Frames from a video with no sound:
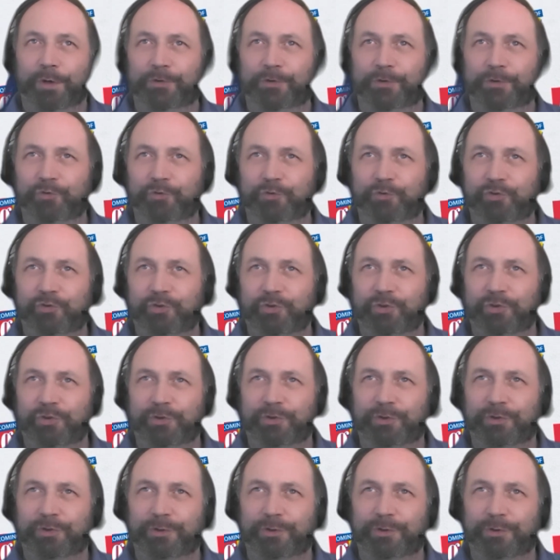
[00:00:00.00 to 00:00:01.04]

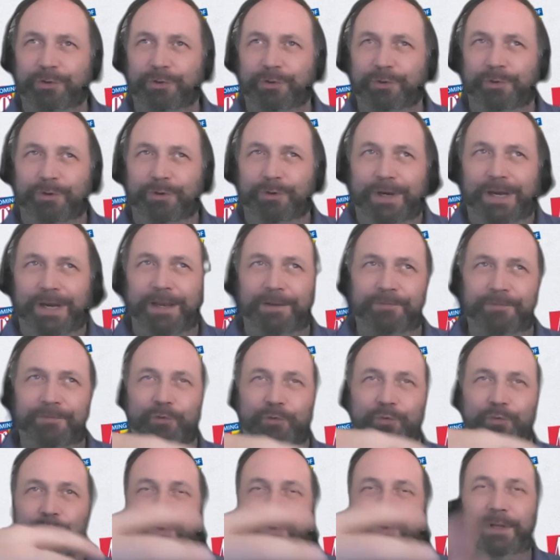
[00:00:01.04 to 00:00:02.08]
injured or have
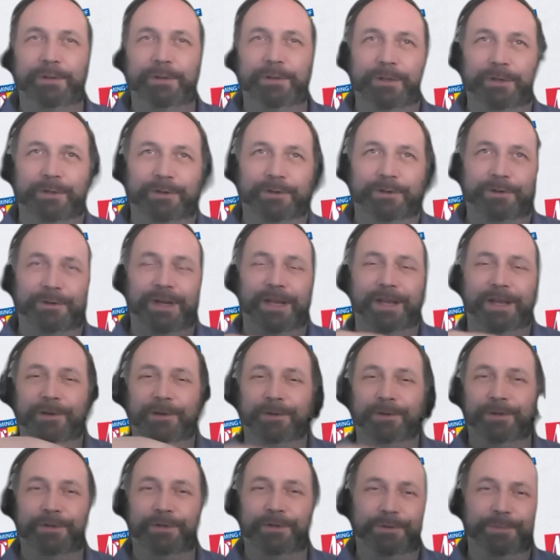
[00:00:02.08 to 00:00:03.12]
to relearn
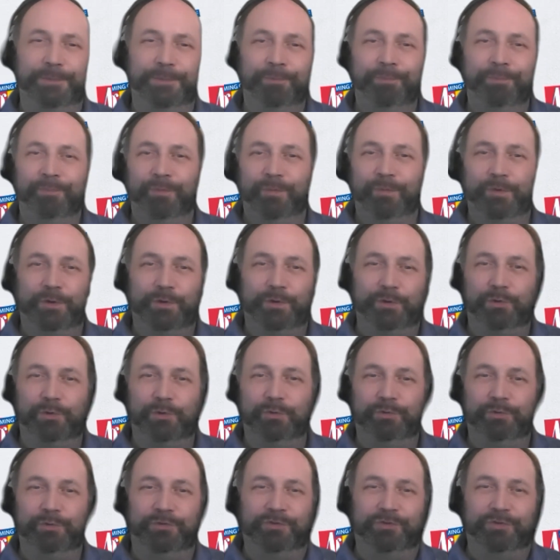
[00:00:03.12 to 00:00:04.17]
how to
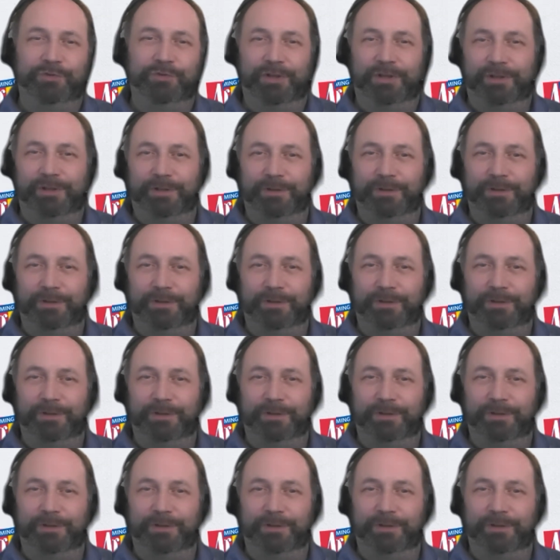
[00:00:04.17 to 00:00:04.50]
use,